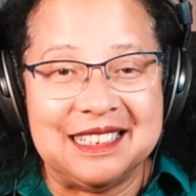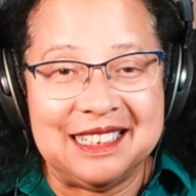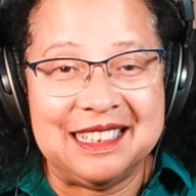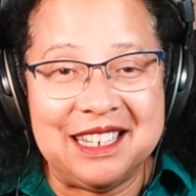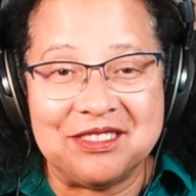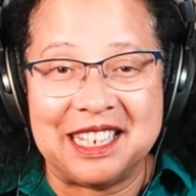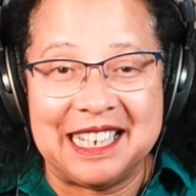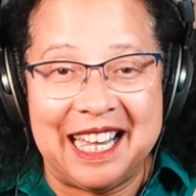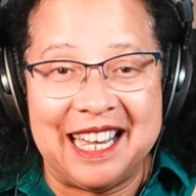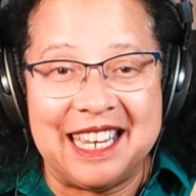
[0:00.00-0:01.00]
leave a
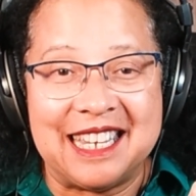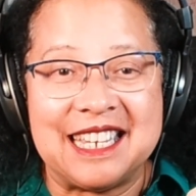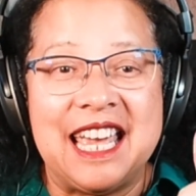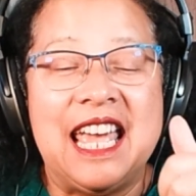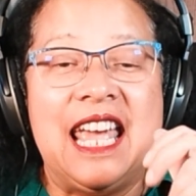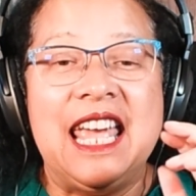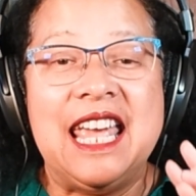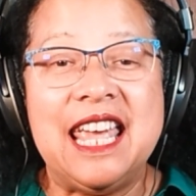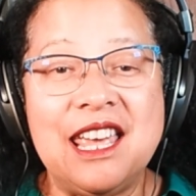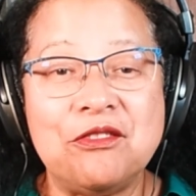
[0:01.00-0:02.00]
like.
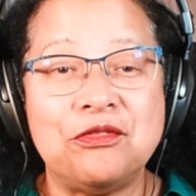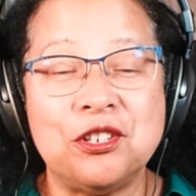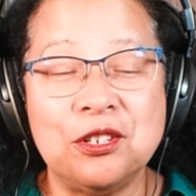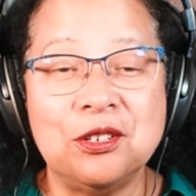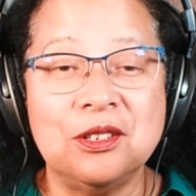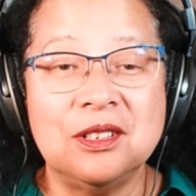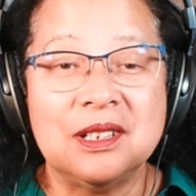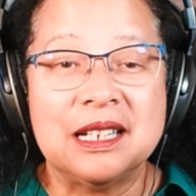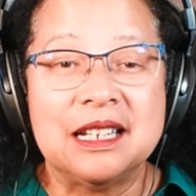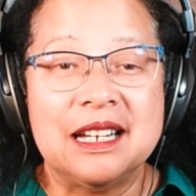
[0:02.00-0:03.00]
If you
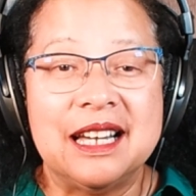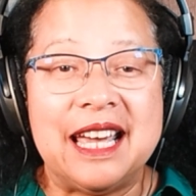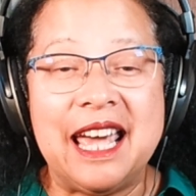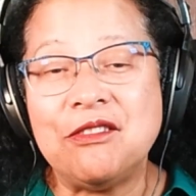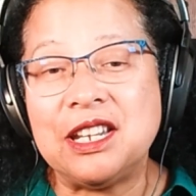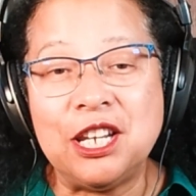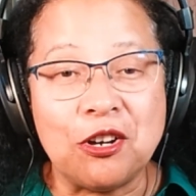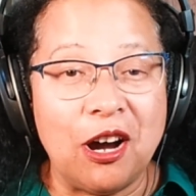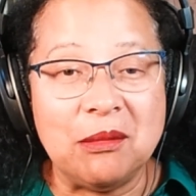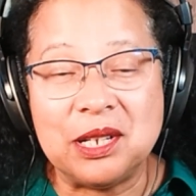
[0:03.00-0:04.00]
have any
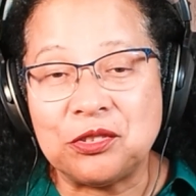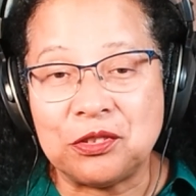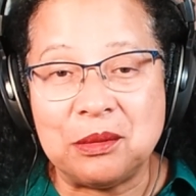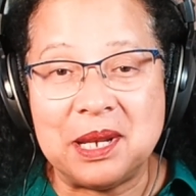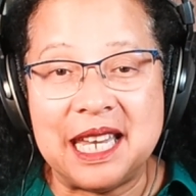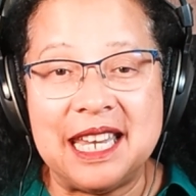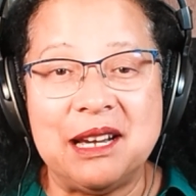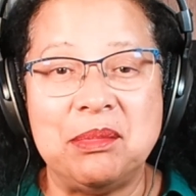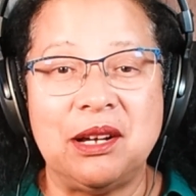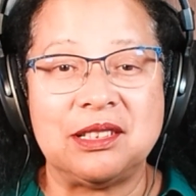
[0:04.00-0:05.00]
comments for me
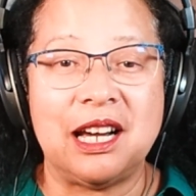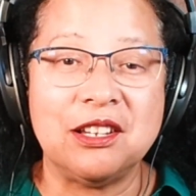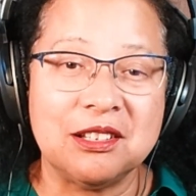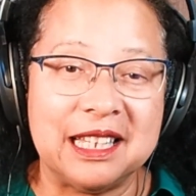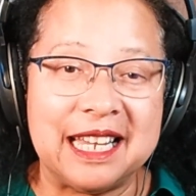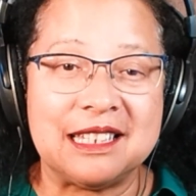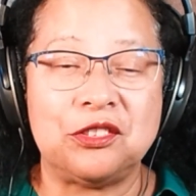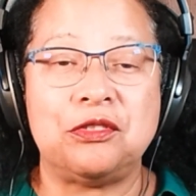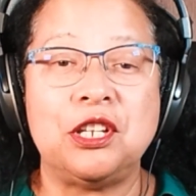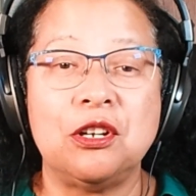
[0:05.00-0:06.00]
about how you like this
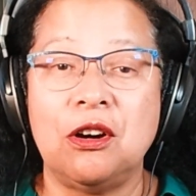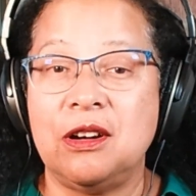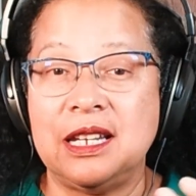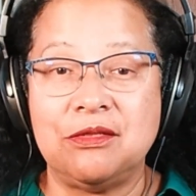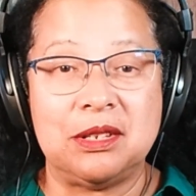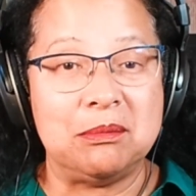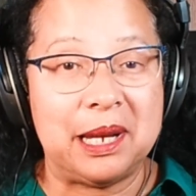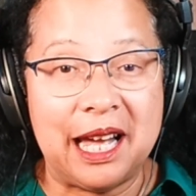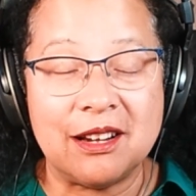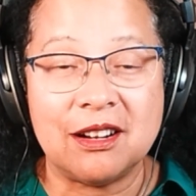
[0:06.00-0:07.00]
video, or even
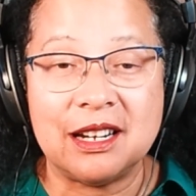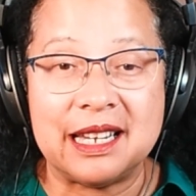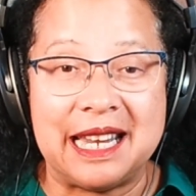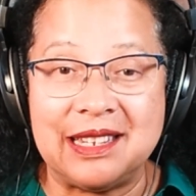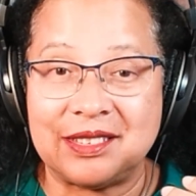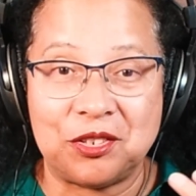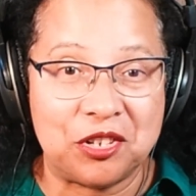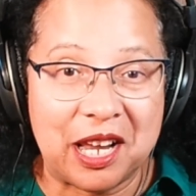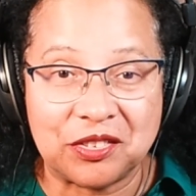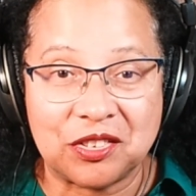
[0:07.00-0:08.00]
better, any
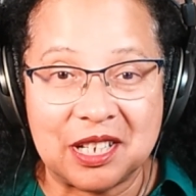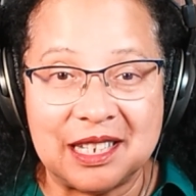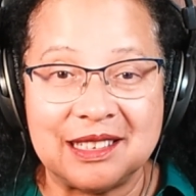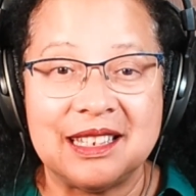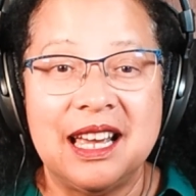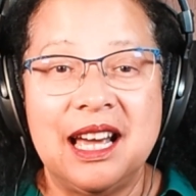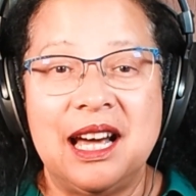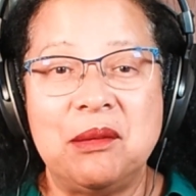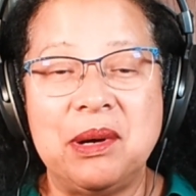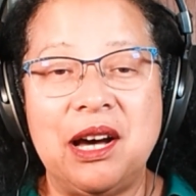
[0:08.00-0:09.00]
suggestions
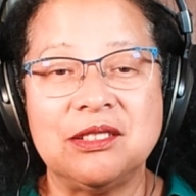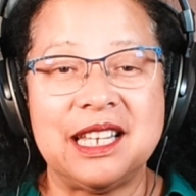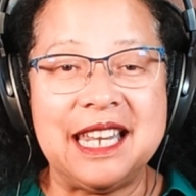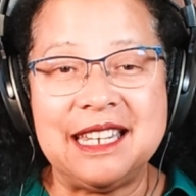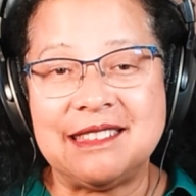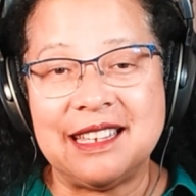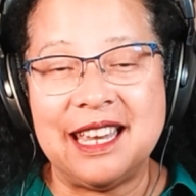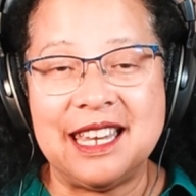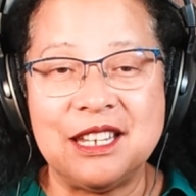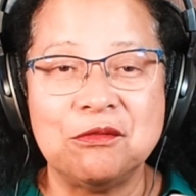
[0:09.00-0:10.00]
about
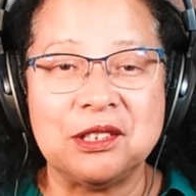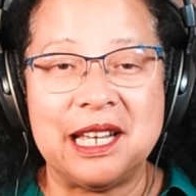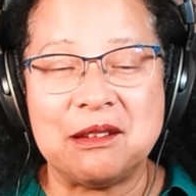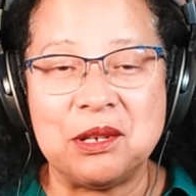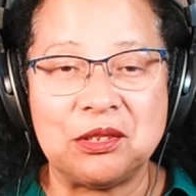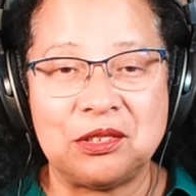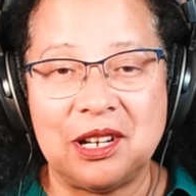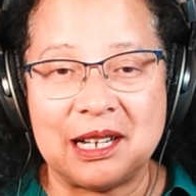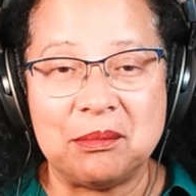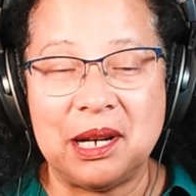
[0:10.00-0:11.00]
anything you would like me to
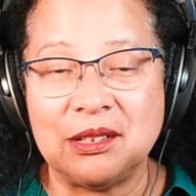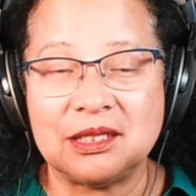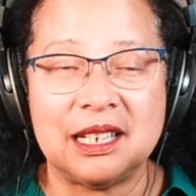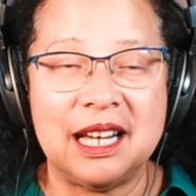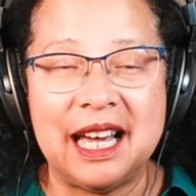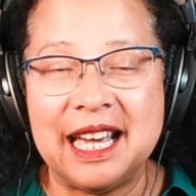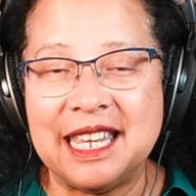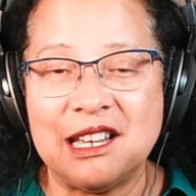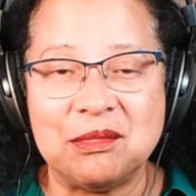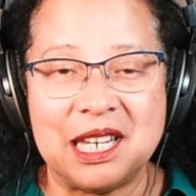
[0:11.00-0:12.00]
talk about, I
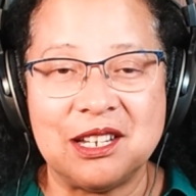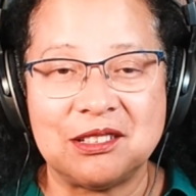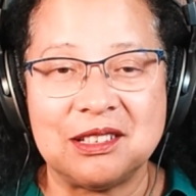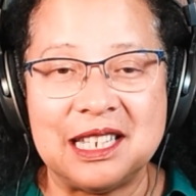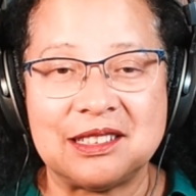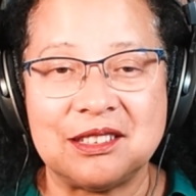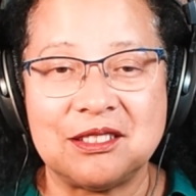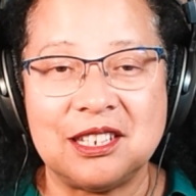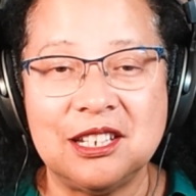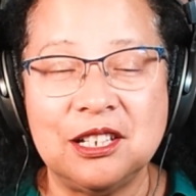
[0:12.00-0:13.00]
am here to listen to
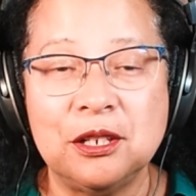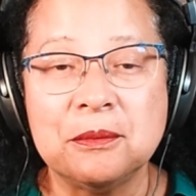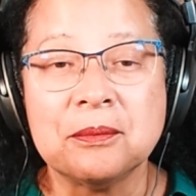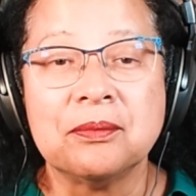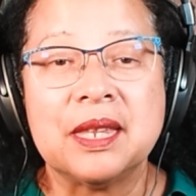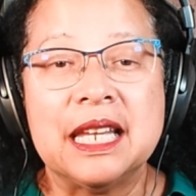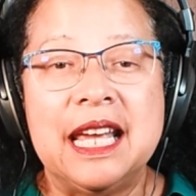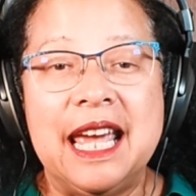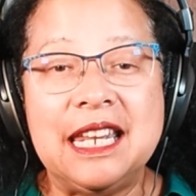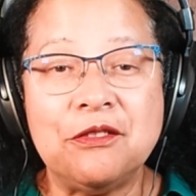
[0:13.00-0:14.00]
you.
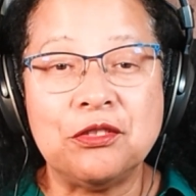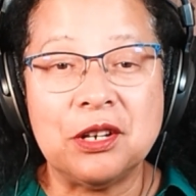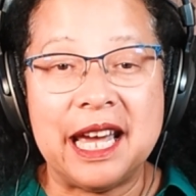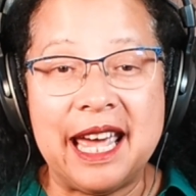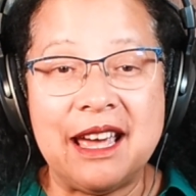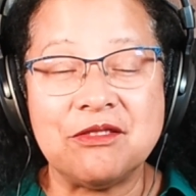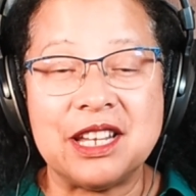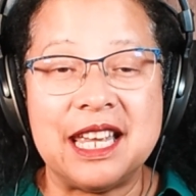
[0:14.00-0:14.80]
And if you have